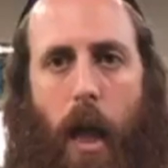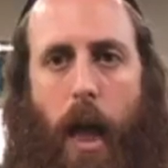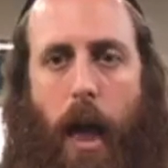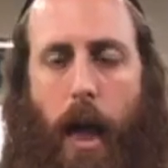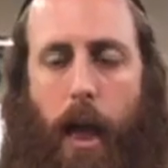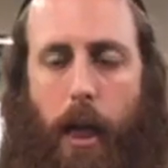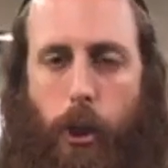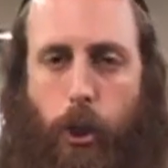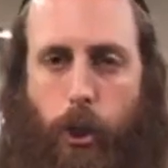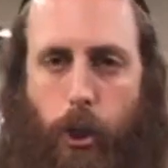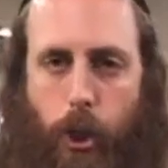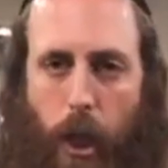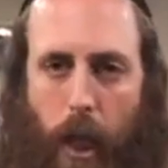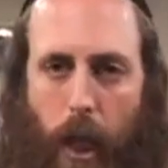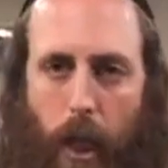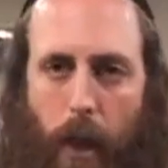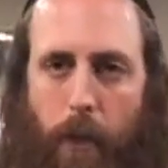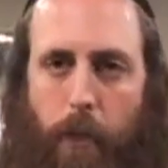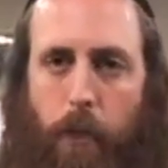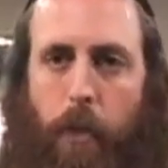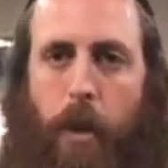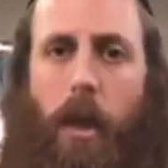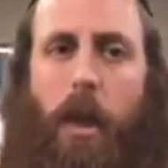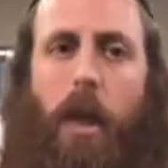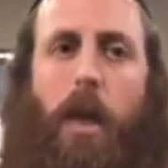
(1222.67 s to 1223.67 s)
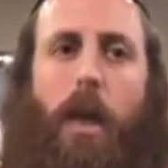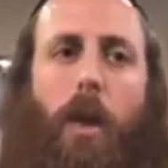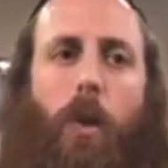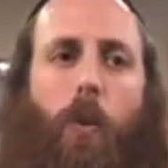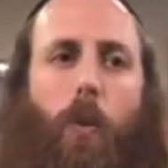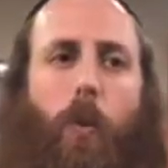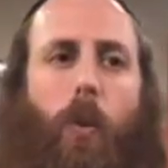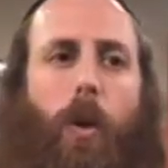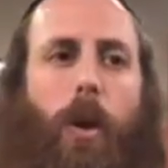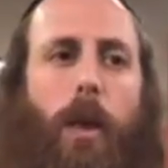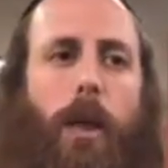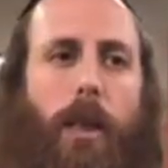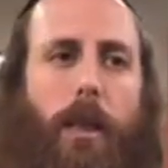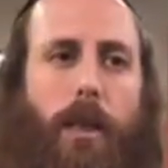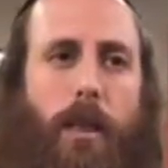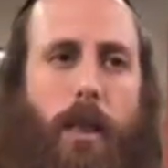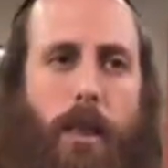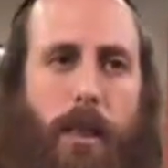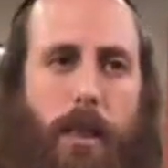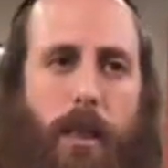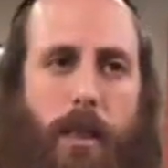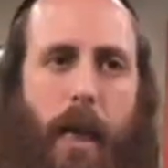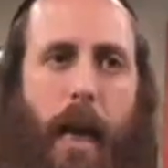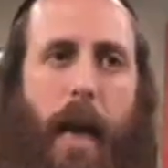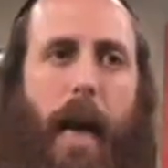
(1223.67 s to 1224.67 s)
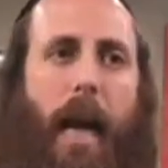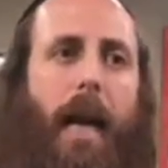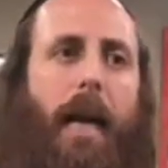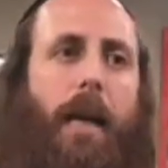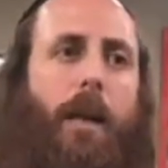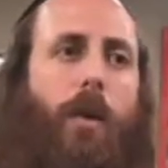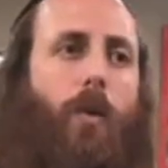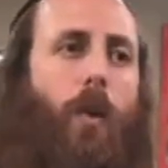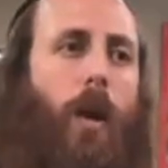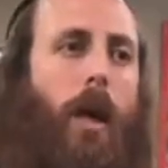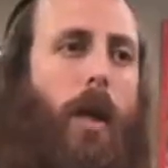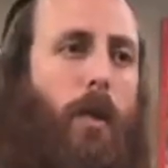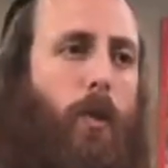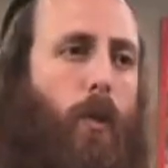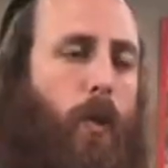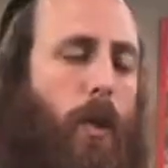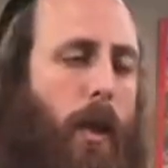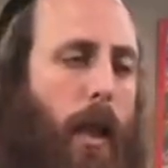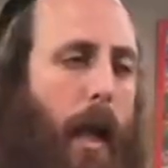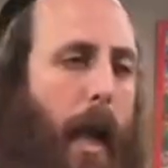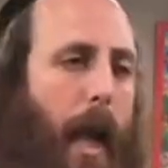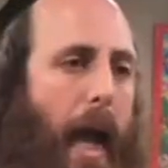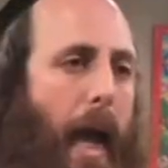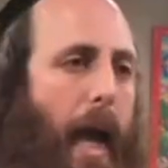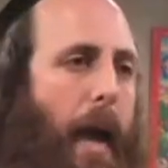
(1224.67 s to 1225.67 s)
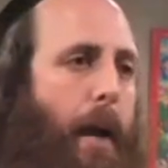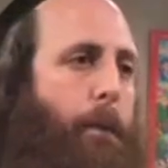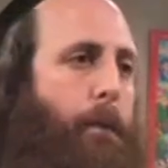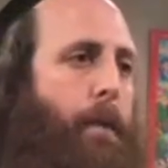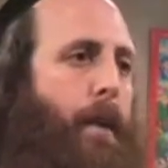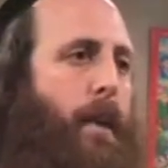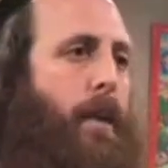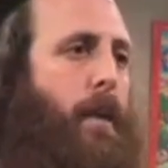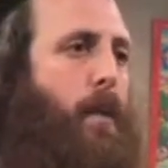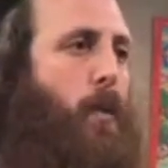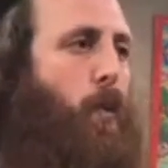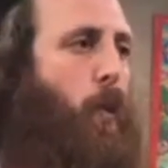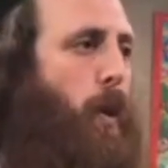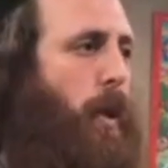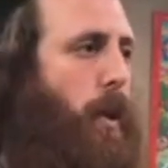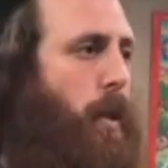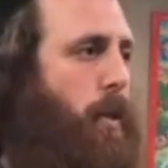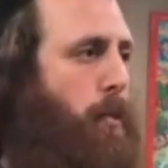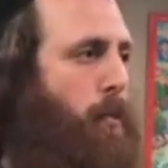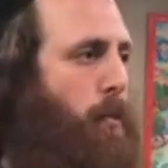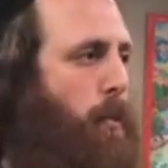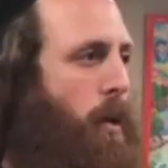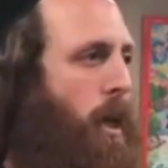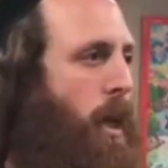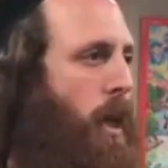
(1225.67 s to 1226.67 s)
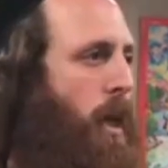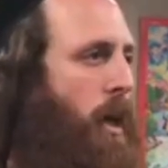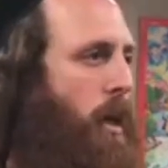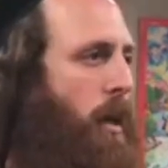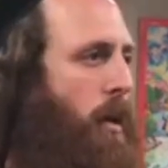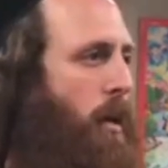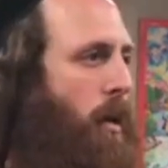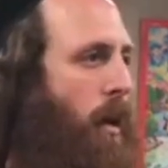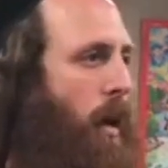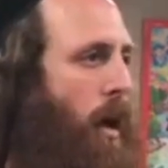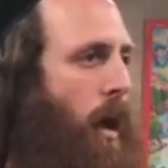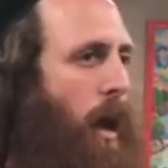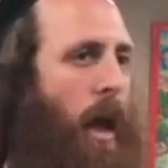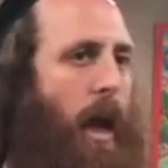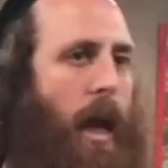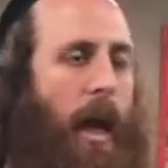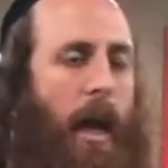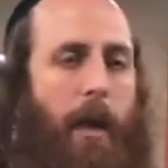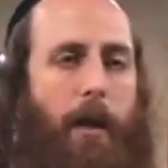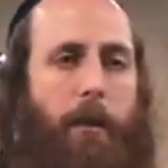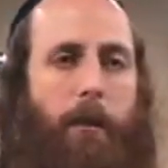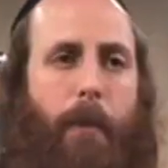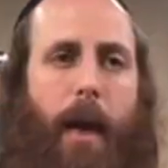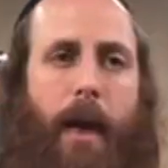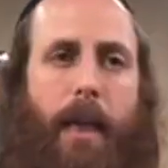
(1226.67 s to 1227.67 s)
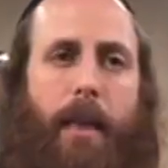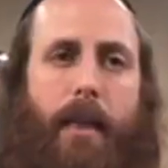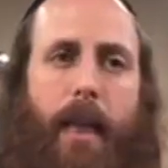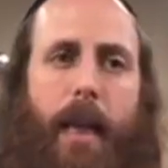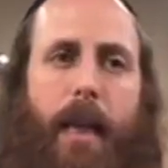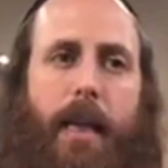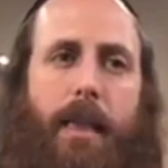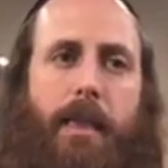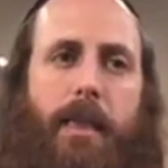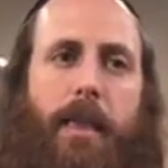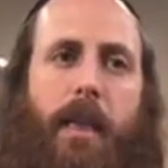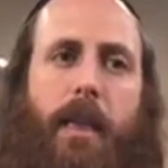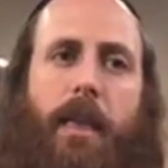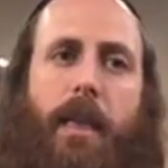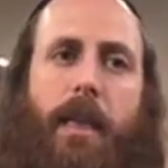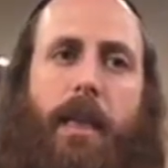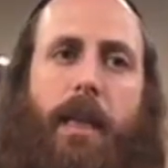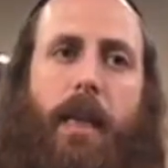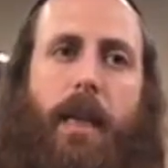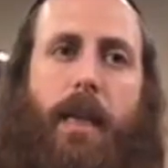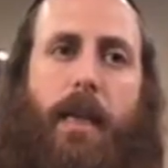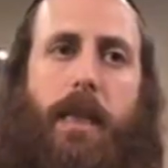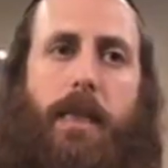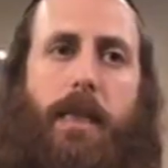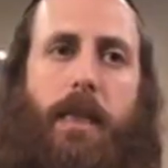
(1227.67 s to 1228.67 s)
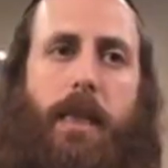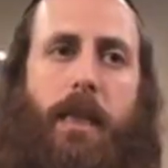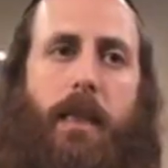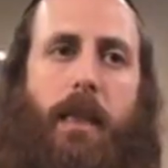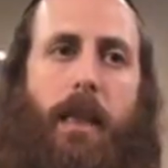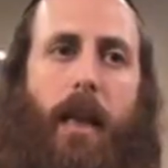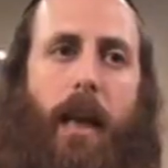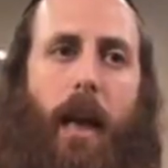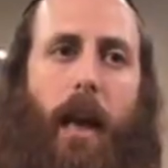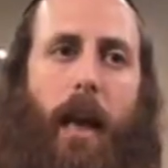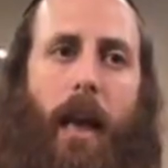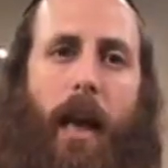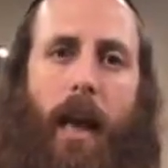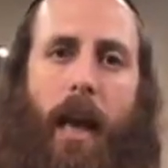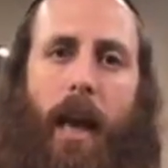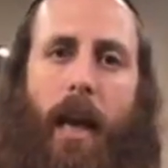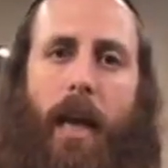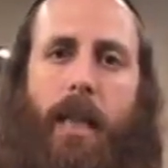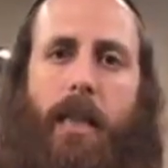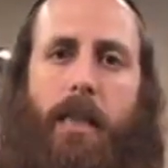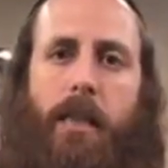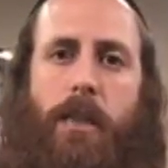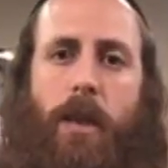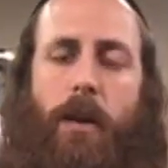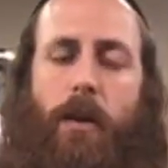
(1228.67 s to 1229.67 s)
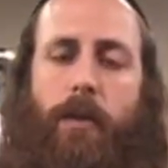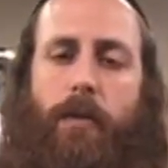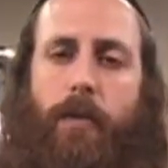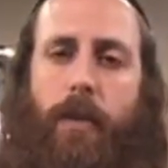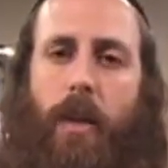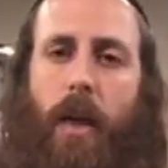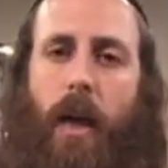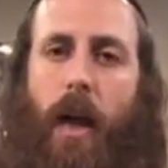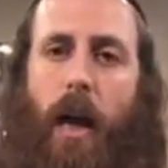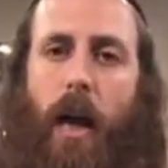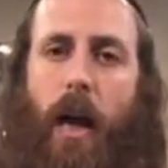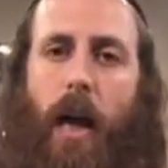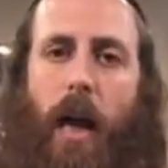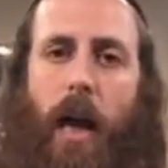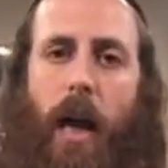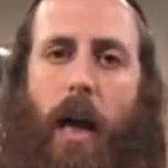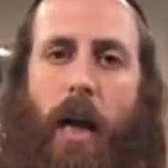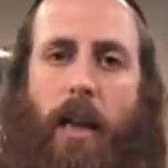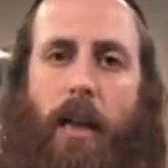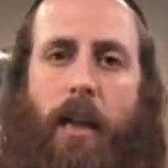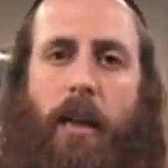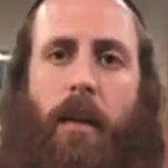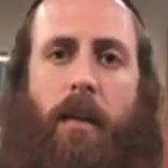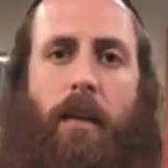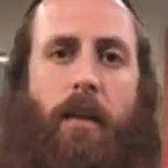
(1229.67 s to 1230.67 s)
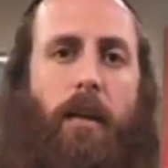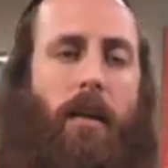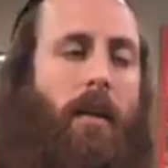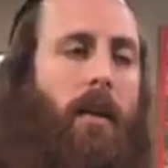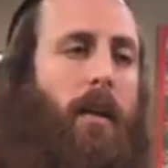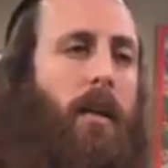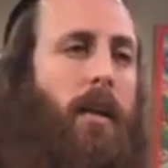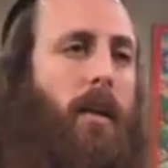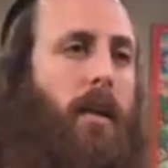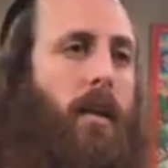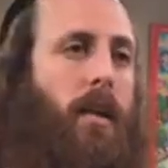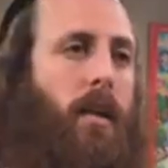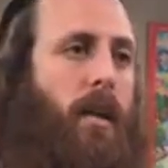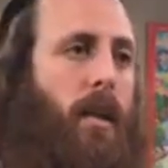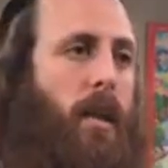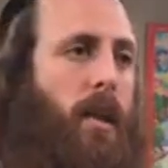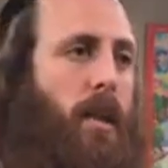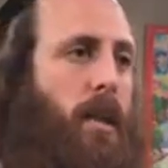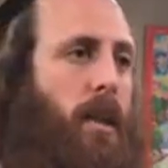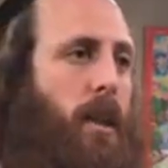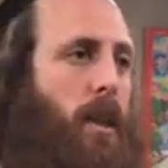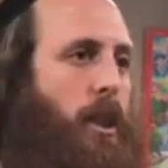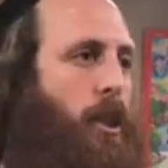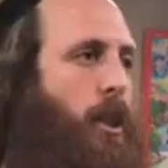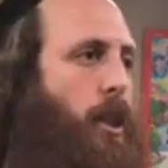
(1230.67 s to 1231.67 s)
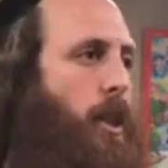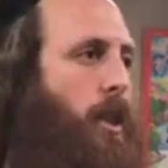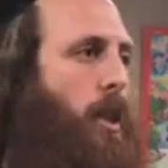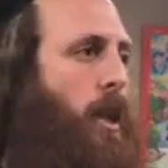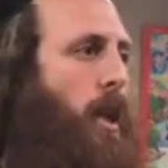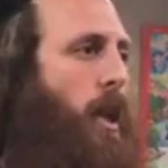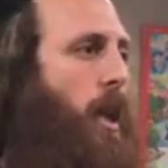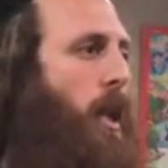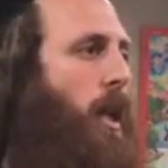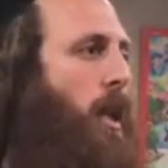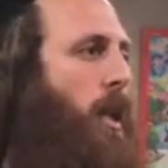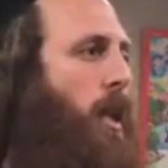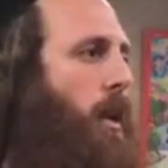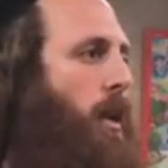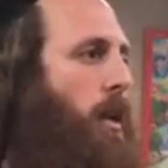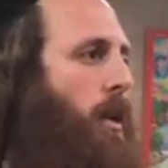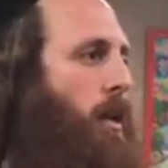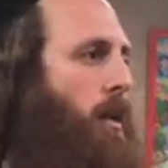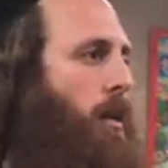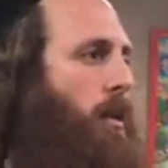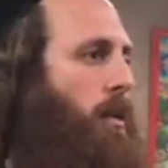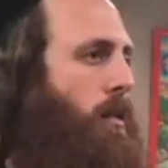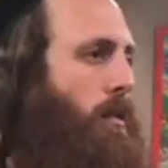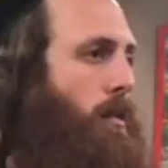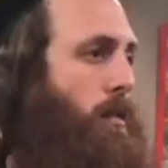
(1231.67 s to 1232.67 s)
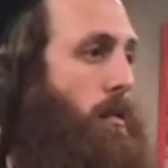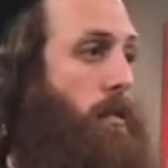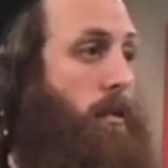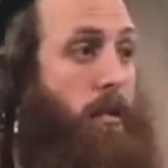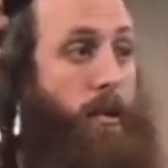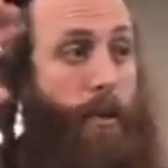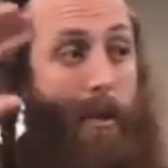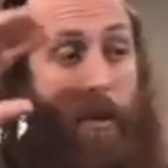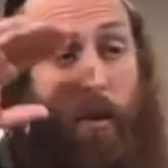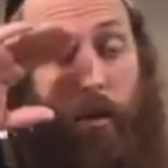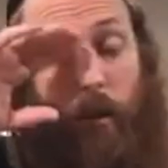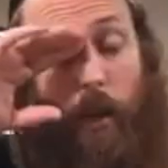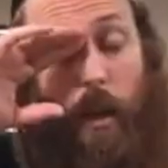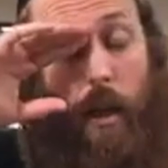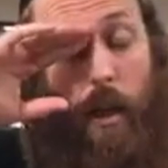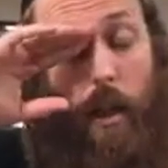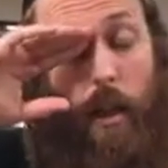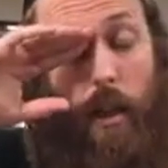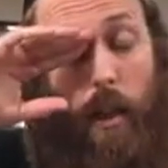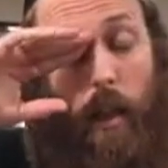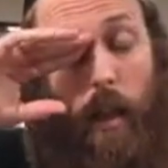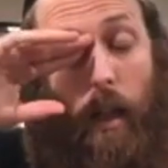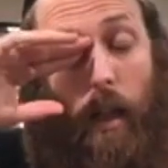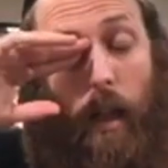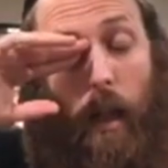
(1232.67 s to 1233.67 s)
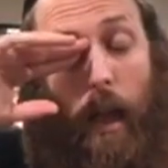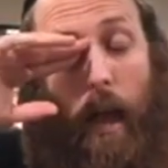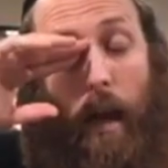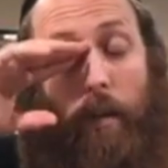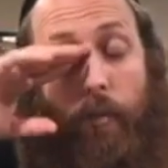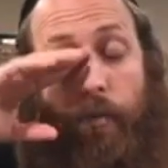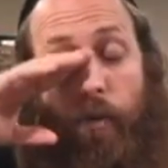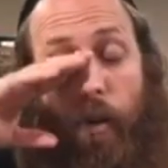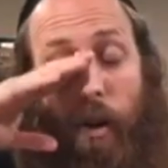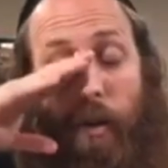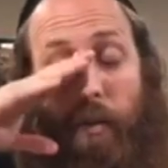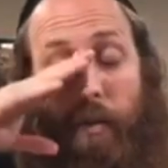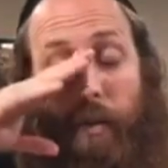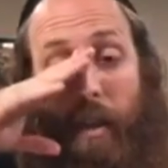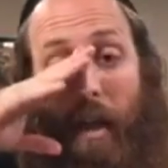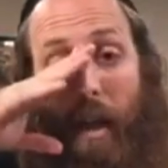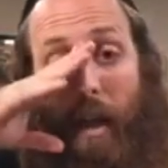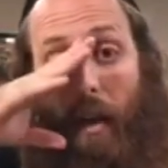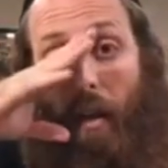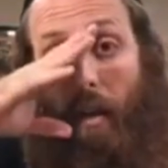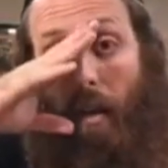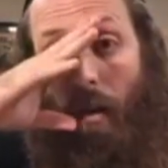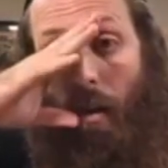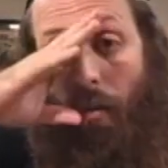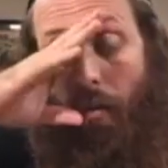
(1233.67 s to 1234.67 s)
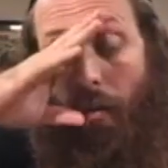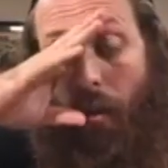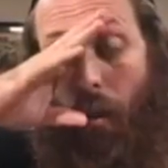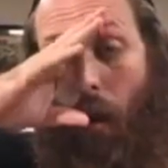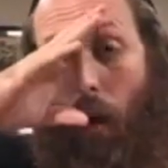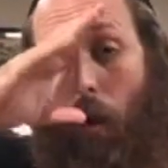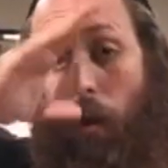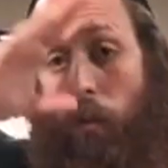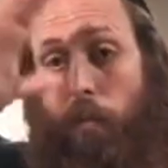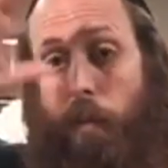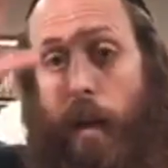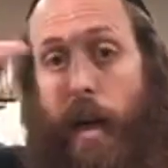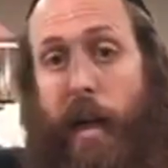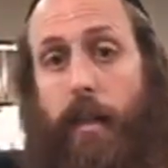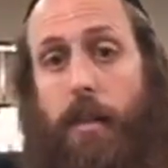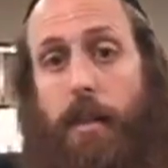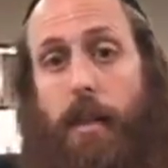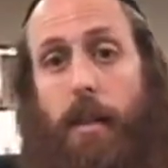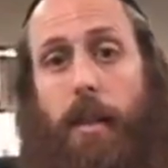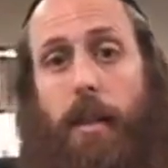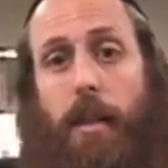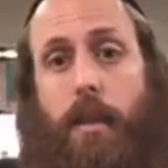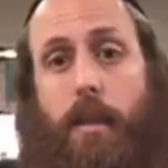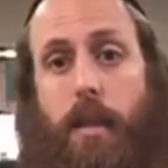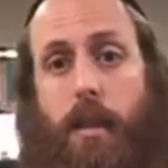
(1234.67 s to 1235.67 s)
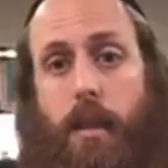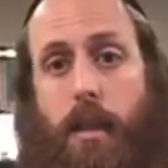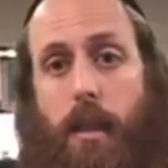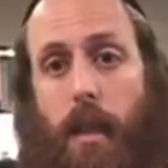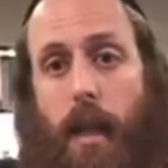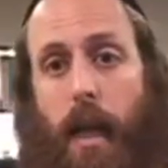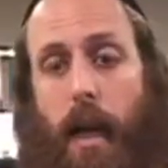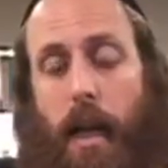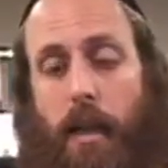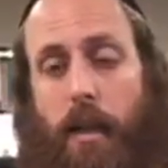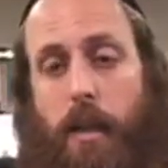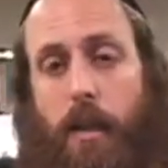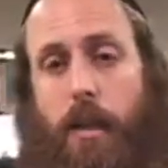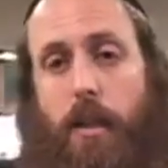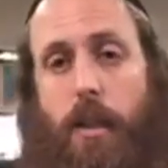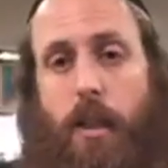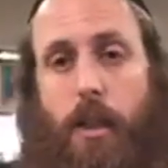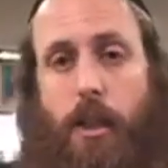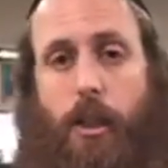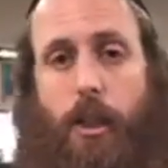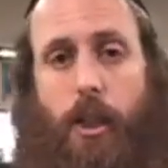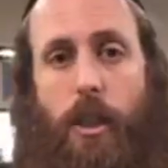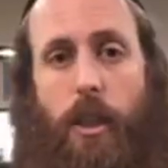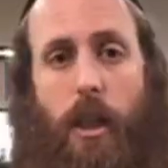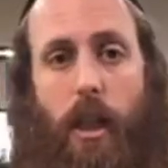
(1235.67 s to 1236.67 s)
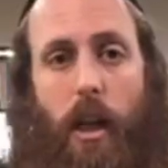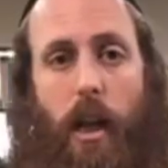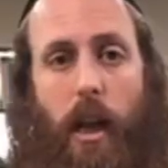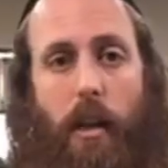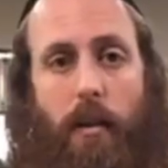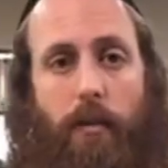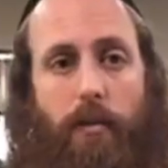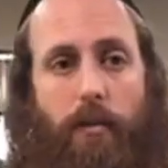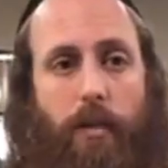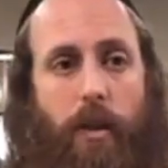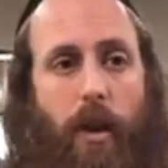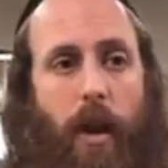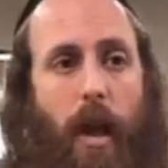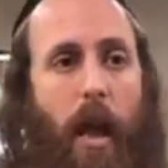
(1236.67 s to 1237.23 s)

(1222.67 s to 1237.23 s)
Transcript: Hashem, He will decide what will happen with me, and my destiny is in the hands of the unconditional, the love of the Almighty, that is an unconditional love.